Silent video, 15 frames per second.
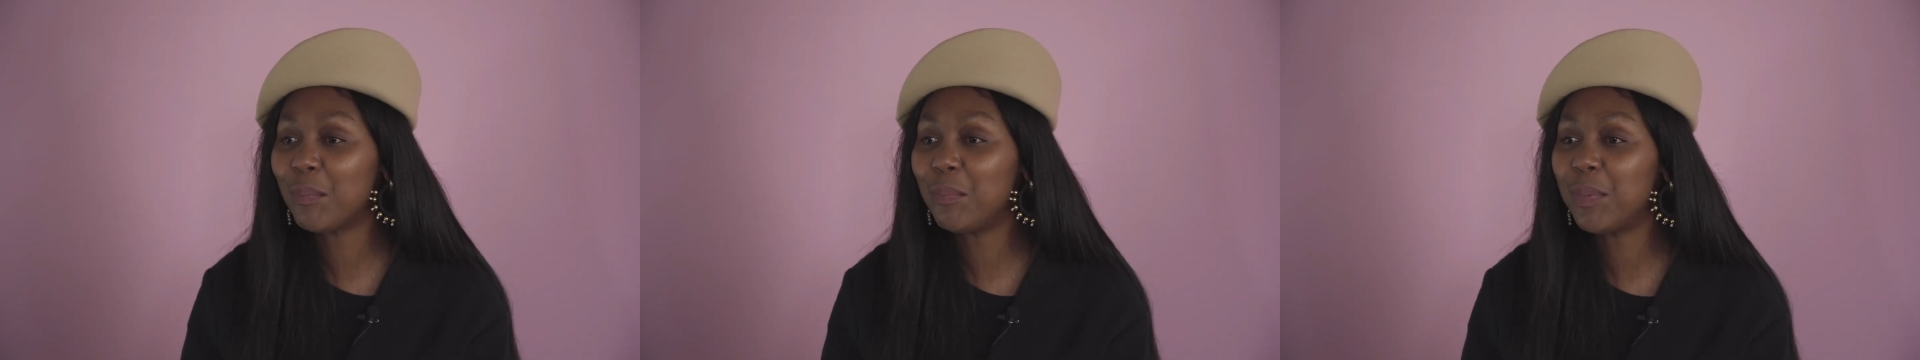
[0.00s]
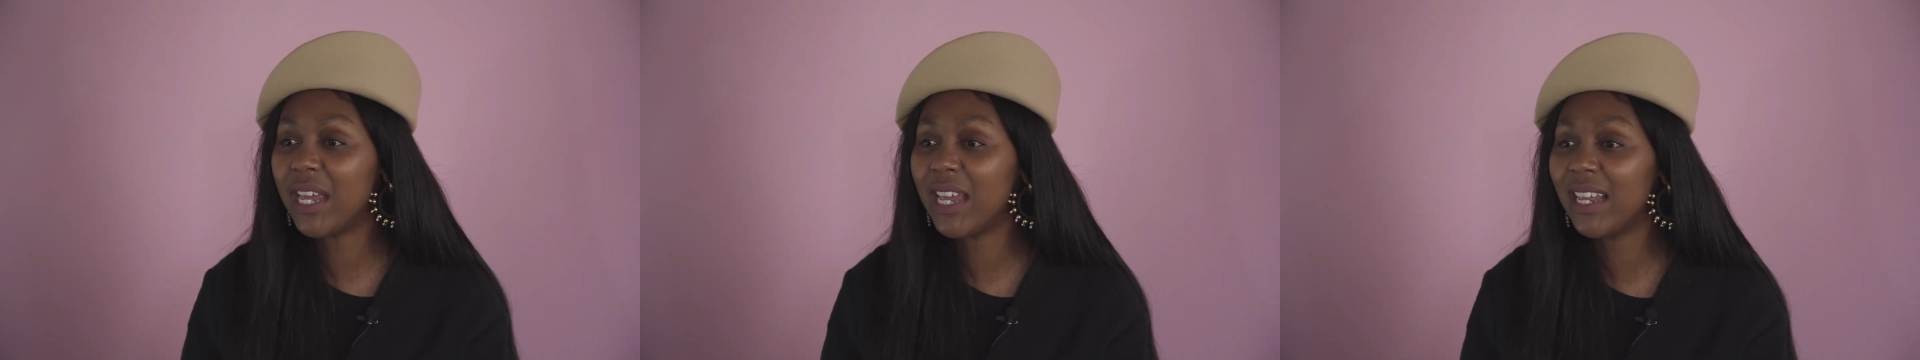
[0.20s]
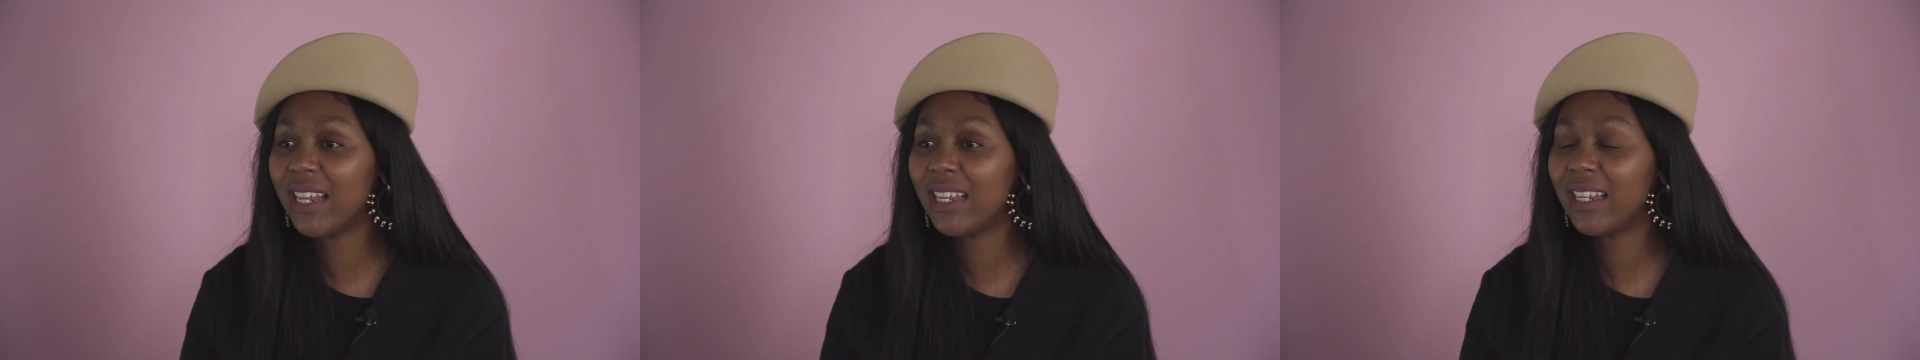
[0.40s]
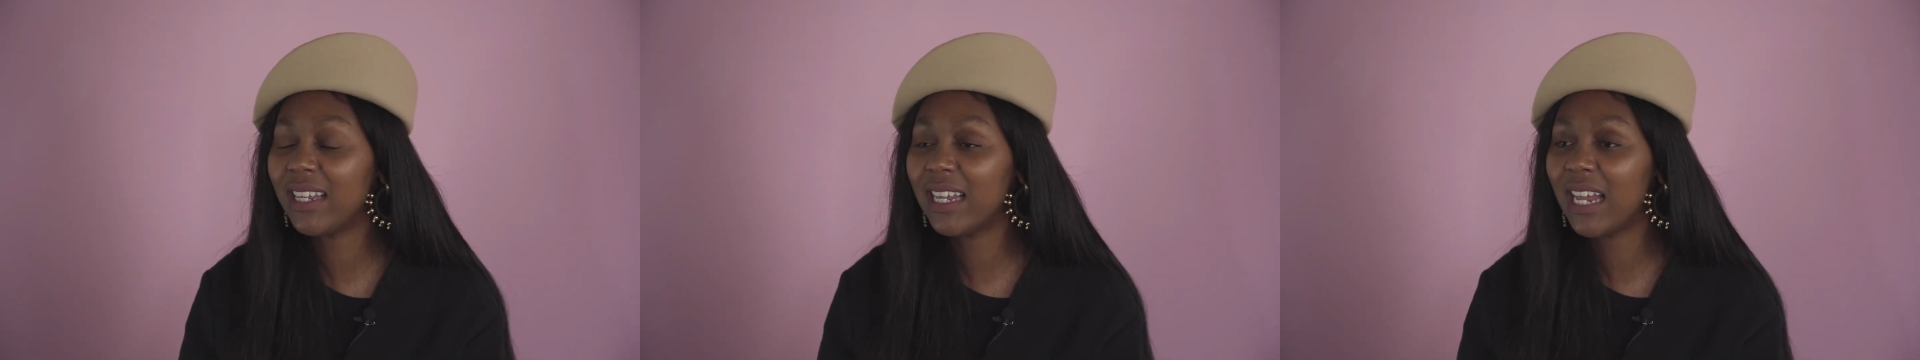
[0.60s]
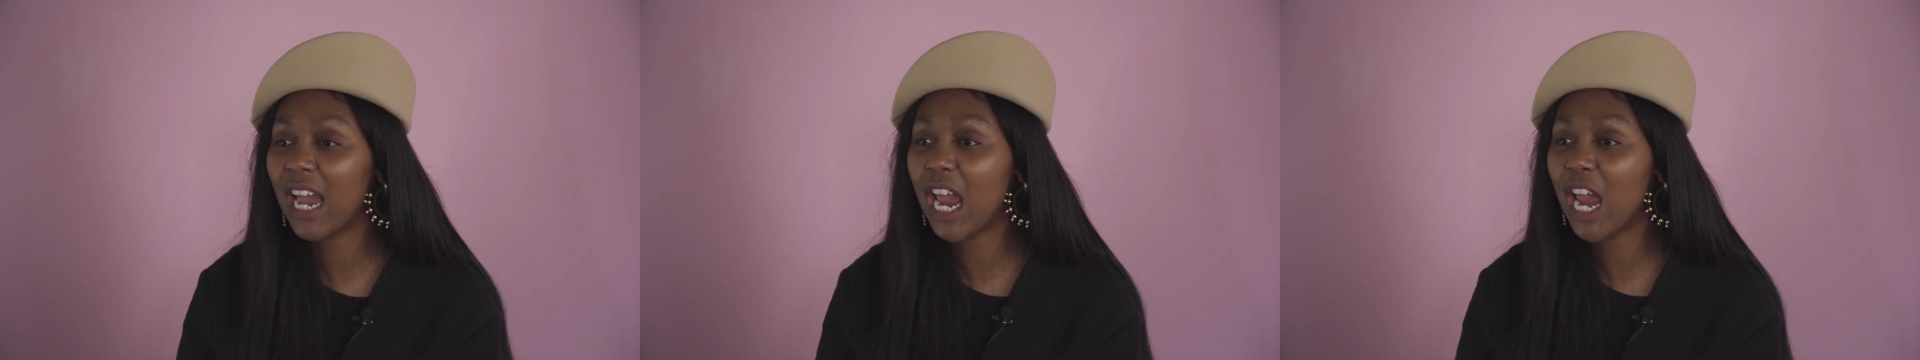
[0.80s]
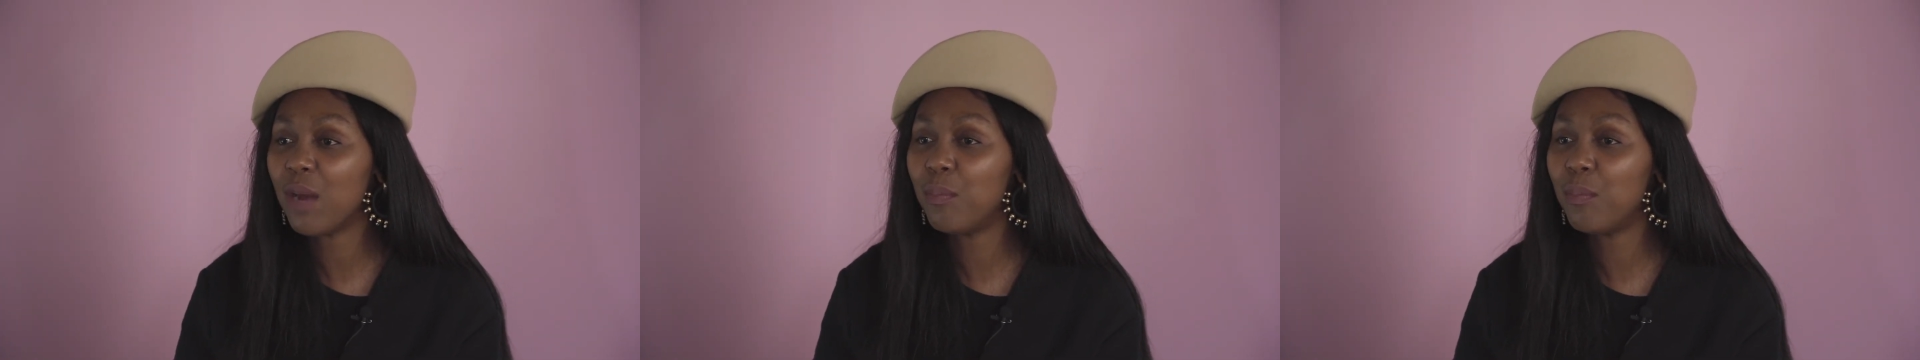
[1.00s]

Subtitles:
being a